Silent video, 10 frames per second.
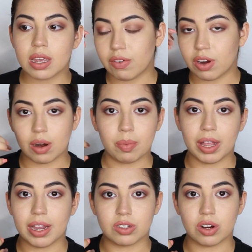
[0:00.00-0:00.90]
if you're going to
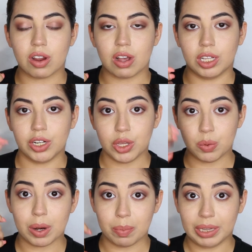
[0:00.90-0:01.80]
apply a dark color, you
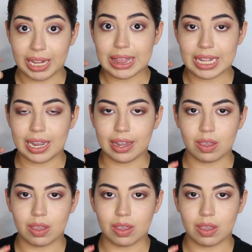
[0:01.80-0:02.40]
want to blend that.